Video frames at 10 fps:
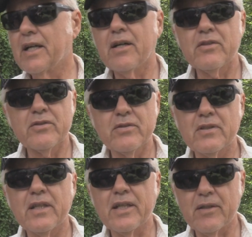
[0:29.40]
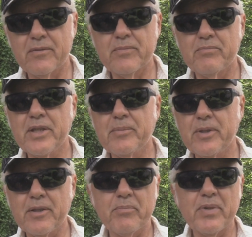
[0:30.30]
I'll do it like a
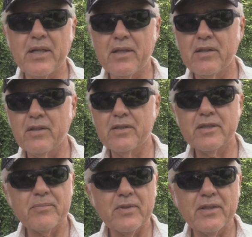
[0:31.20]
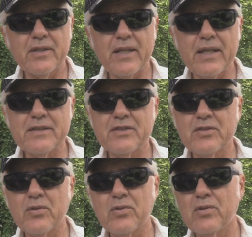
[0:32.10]
BB, a pellet, or something of that
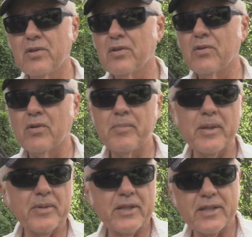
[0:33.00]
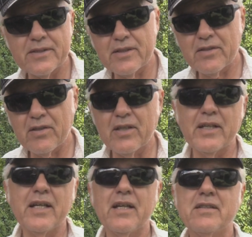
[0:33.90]
sort, or maybe test a
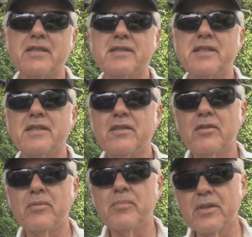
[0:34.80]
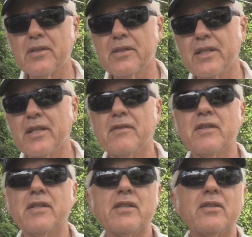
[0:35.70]
target out to see the durability of
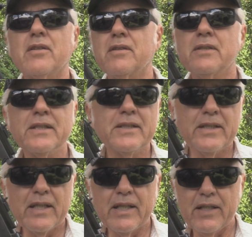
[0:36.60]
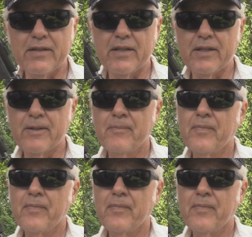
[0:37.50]
it, or anything.